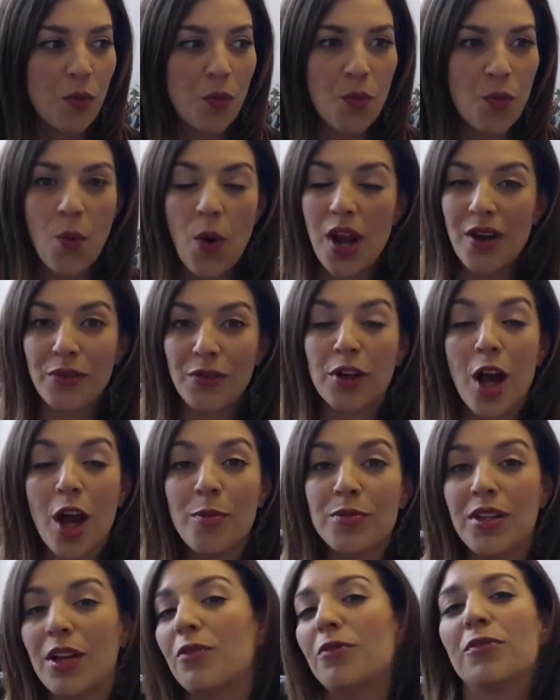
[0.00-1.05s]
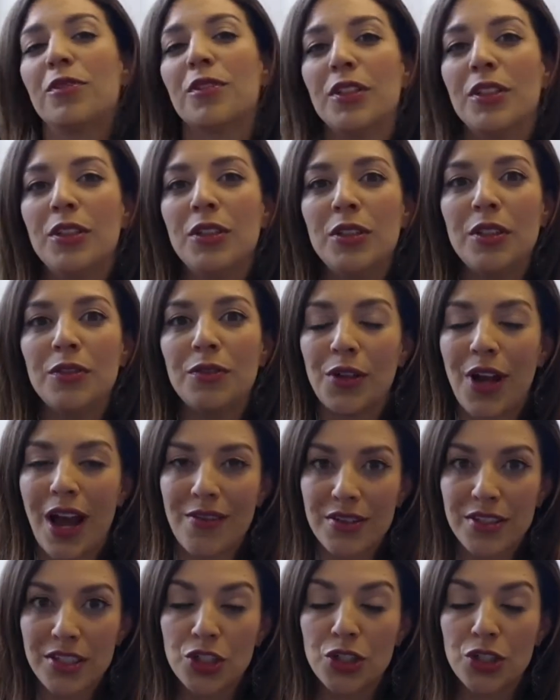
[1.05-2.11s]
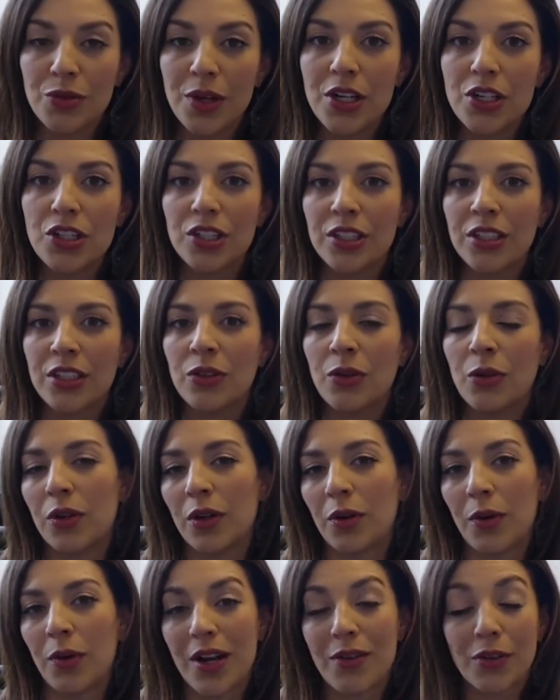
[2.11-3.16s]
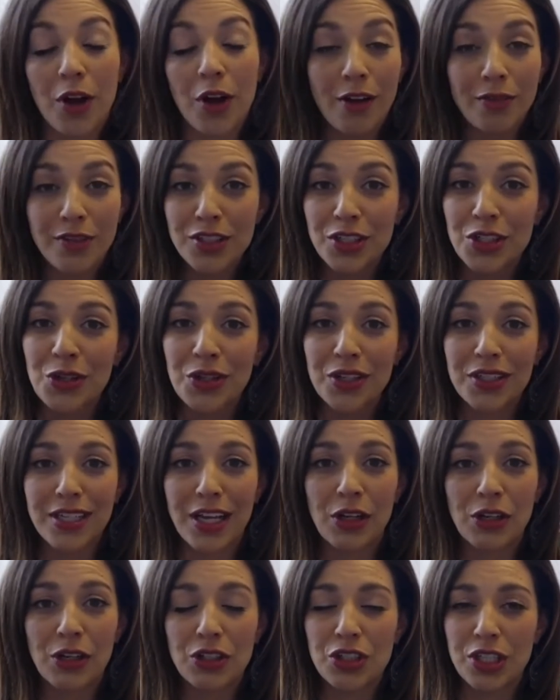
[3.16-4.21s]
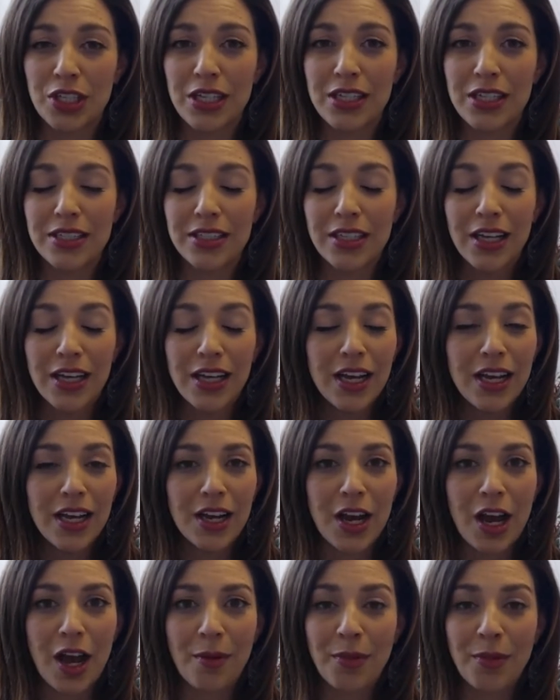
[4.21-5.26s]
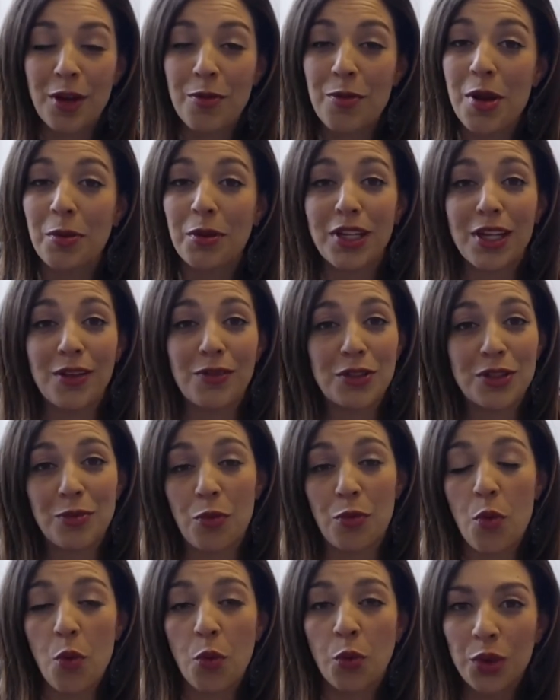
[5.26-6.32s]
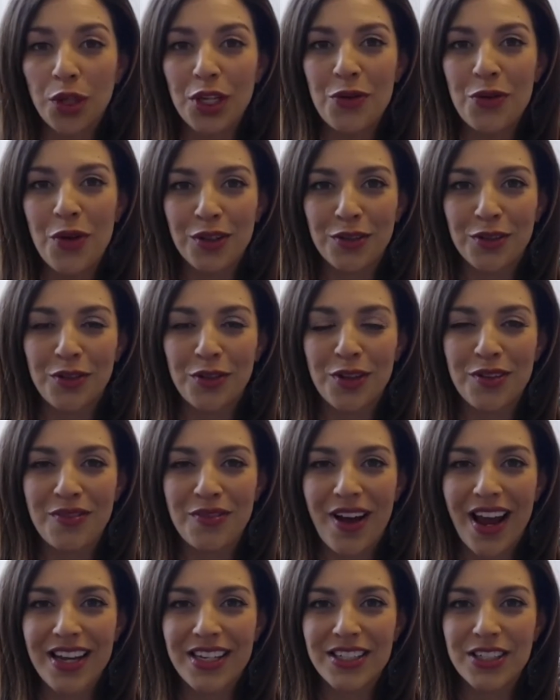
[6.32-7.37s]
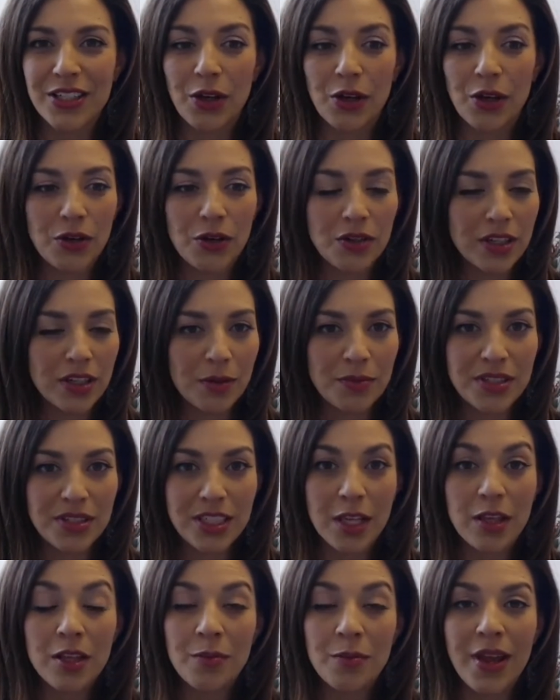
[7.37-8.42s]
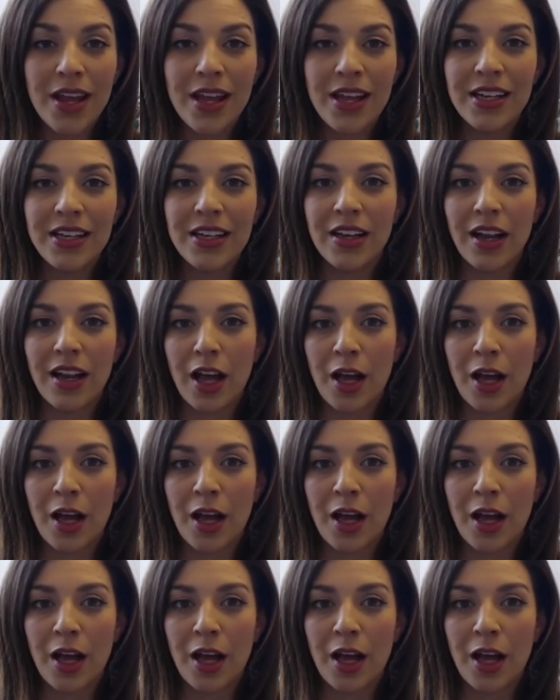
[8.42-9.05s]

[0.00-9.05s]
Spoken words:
whatever comes up for you, if you have a situation or whatever, obviously you can tell she's going to be able to give you some really wonderful advice. So send them in